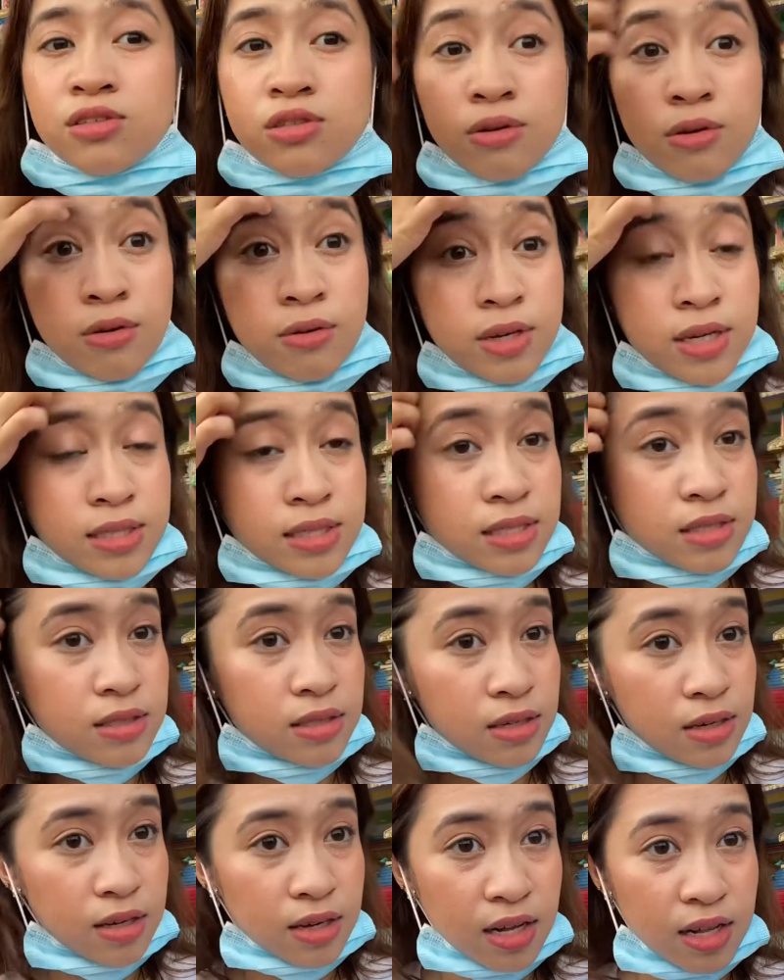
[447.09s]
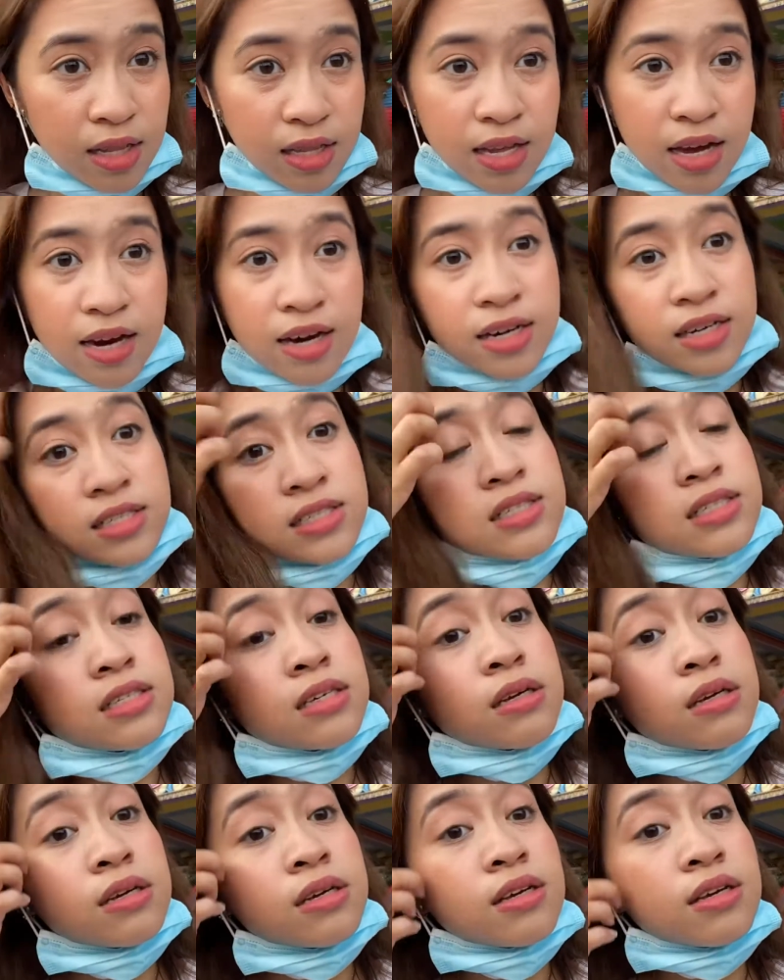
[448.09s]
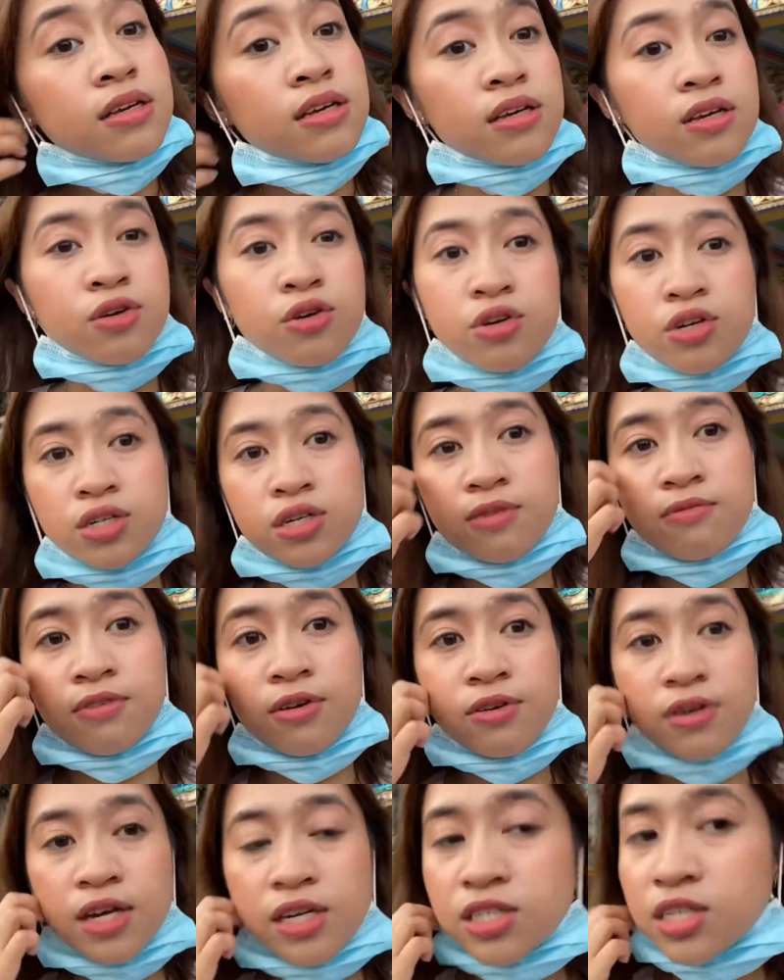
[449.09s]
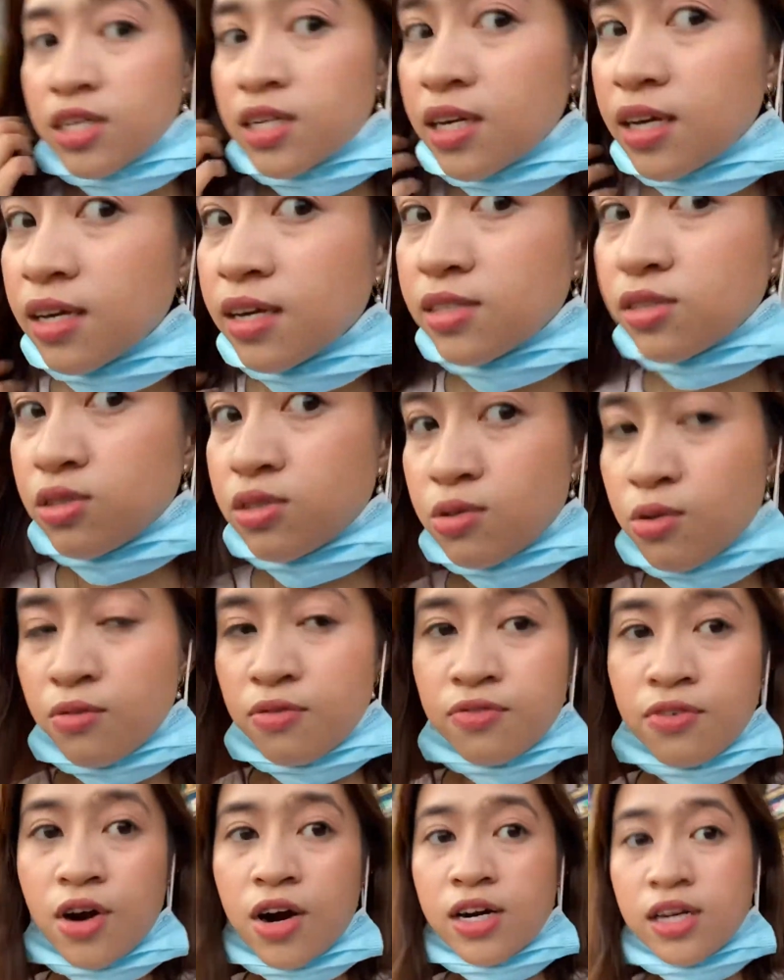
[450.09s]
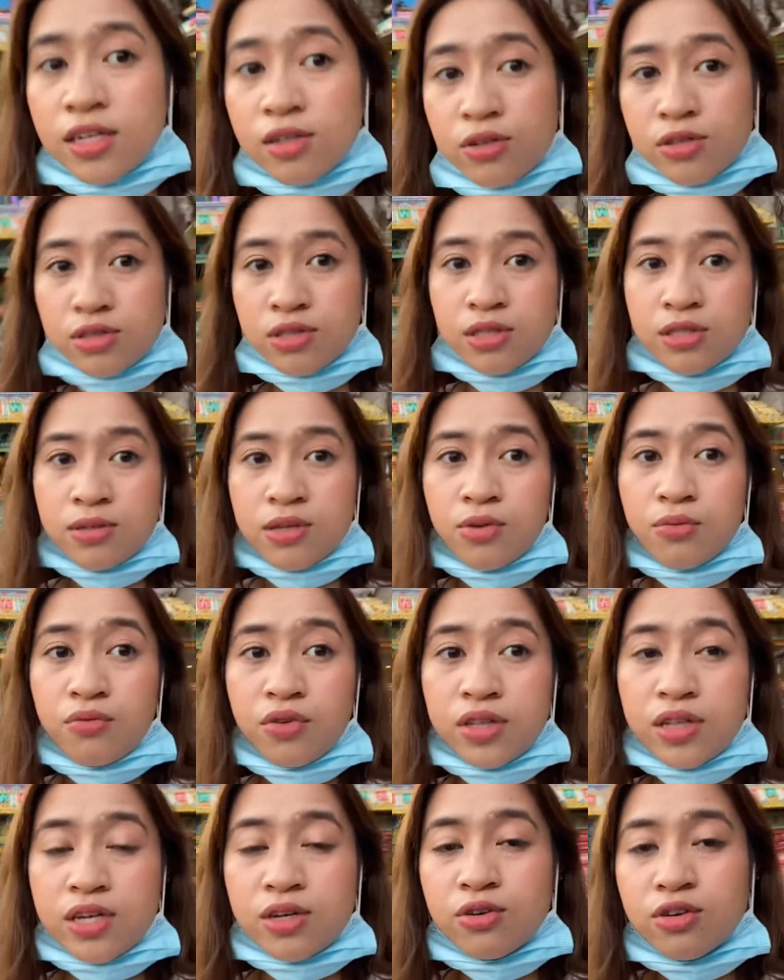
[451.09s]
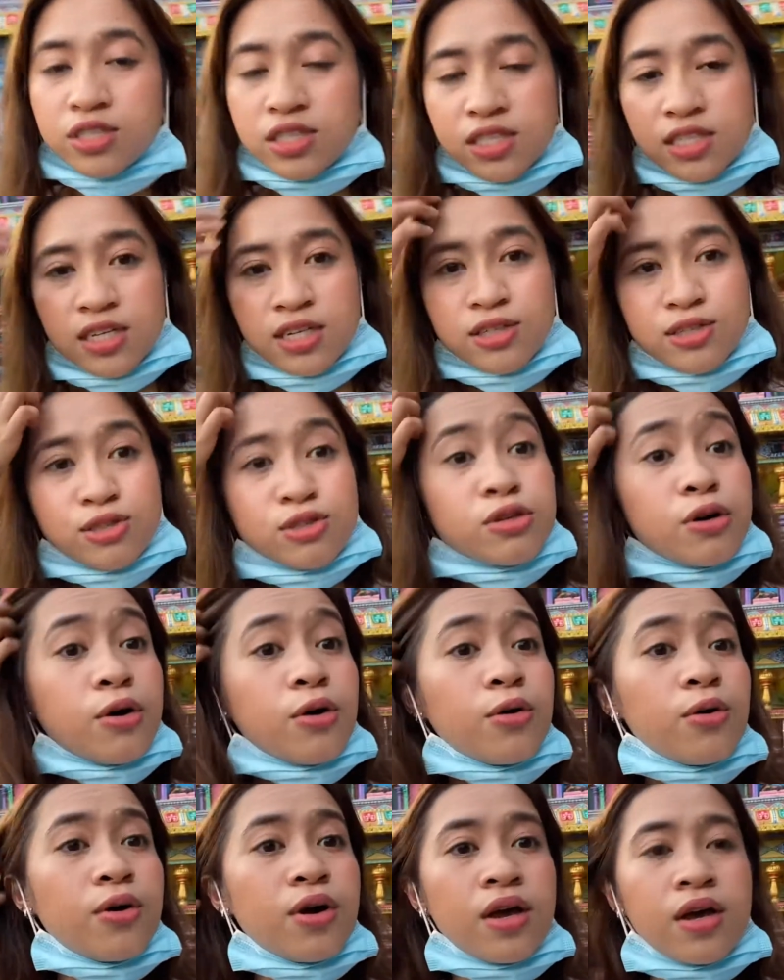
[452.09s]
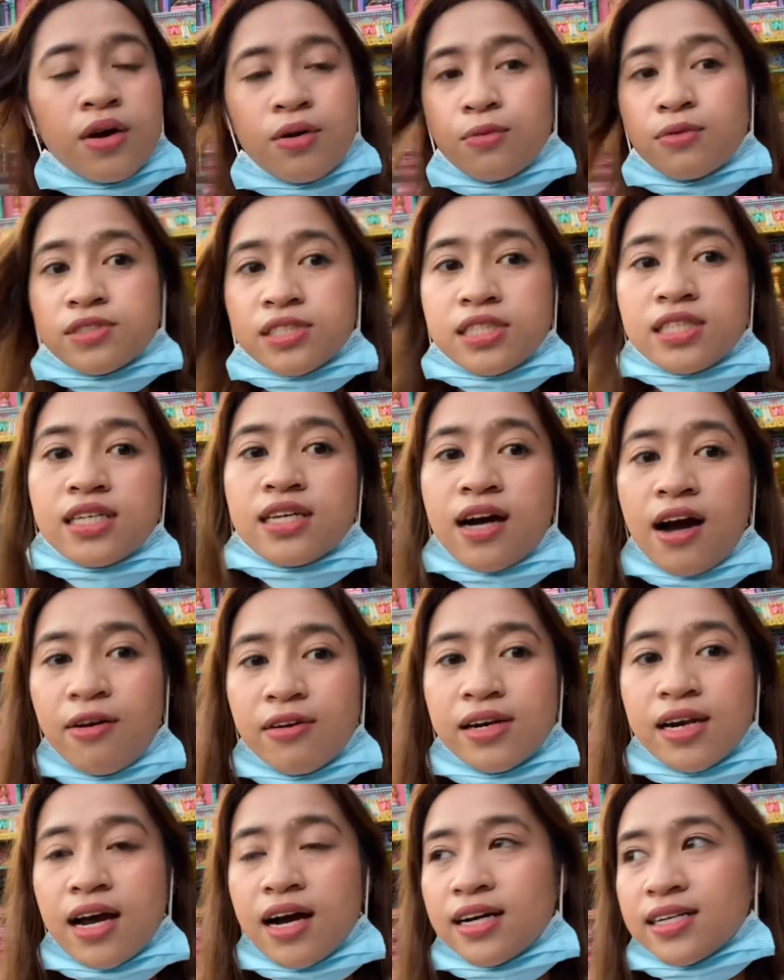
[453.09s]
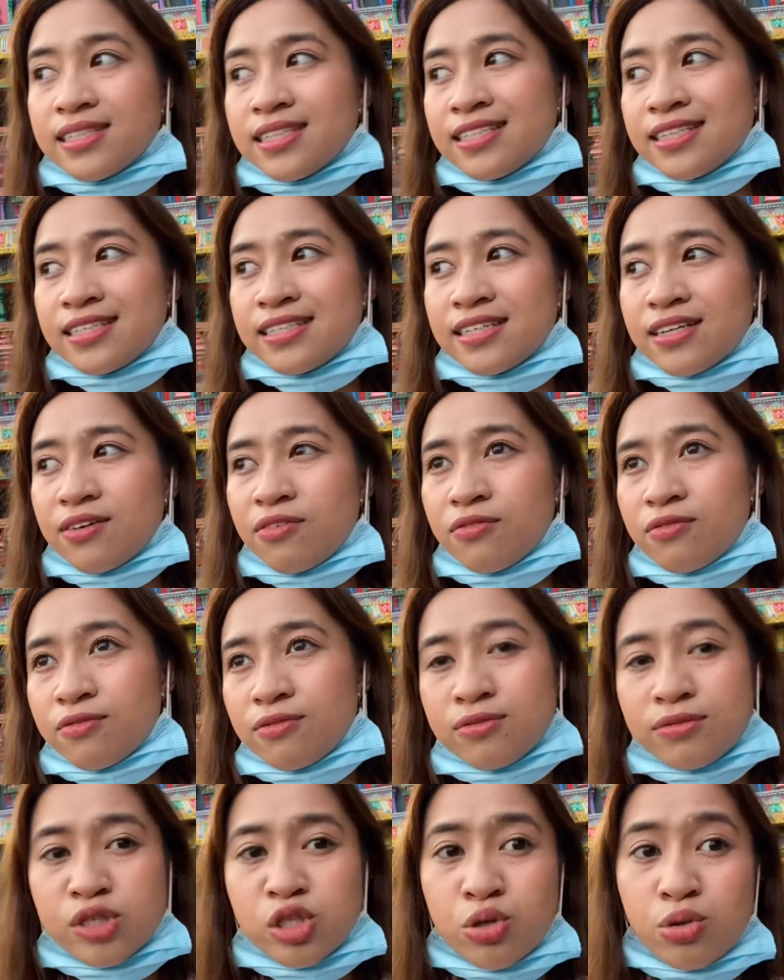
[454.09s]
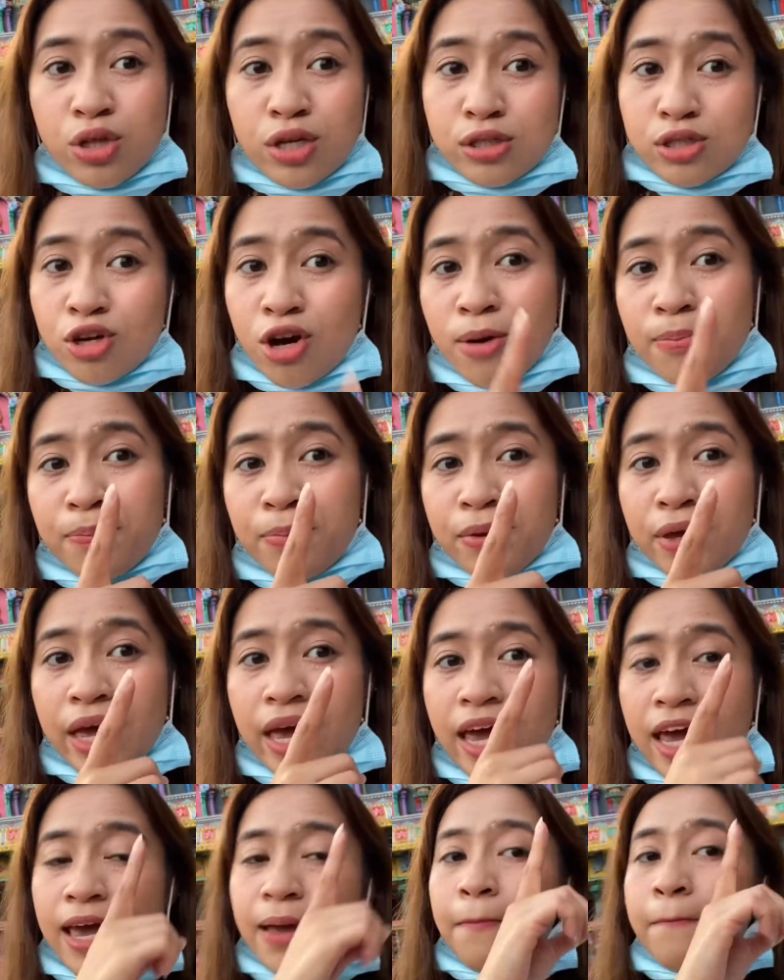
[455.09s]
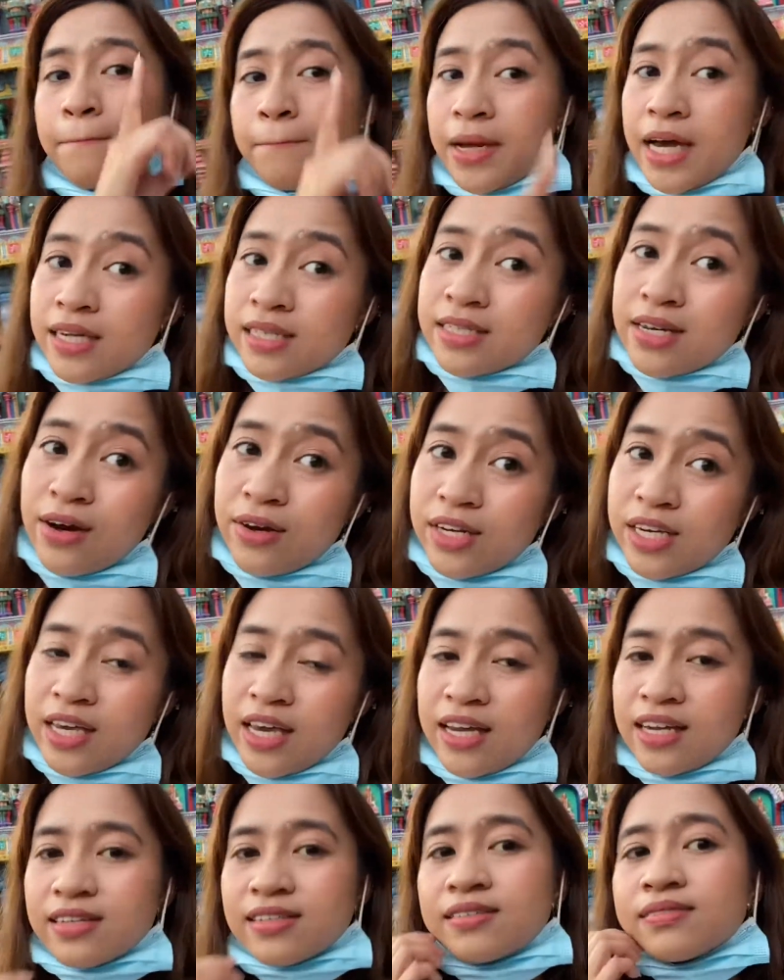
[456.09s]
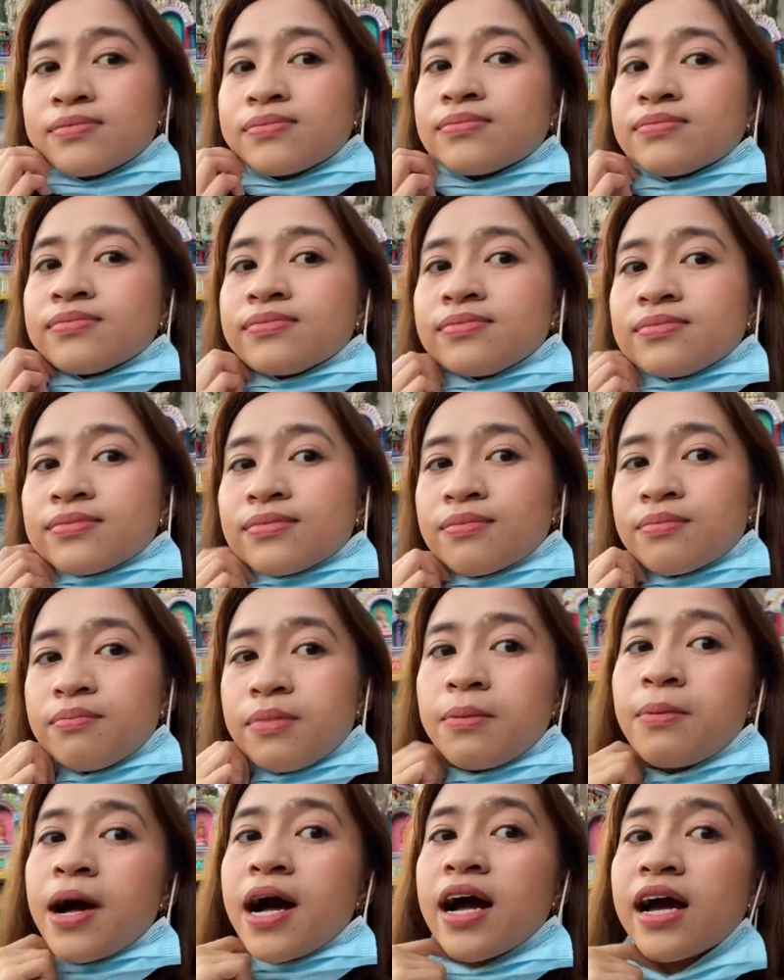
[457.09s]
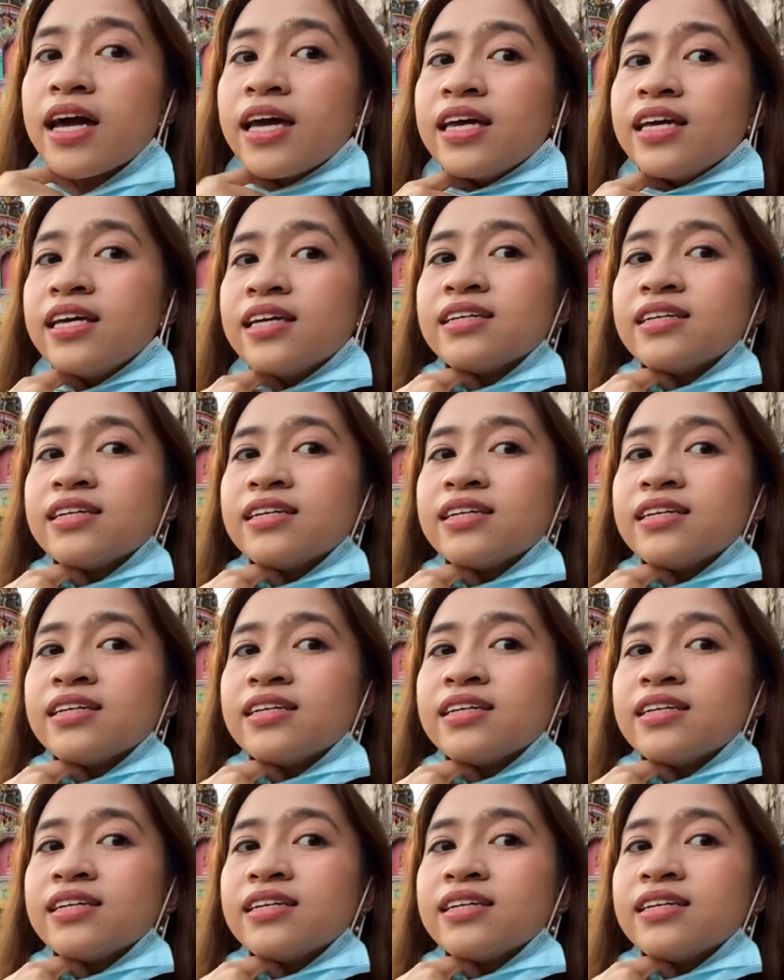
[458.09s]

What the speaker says: So it's the Klairs cushion foundation, and so far it looks really good still, so we'll see how it lasts to the top and back down again. Bye bye.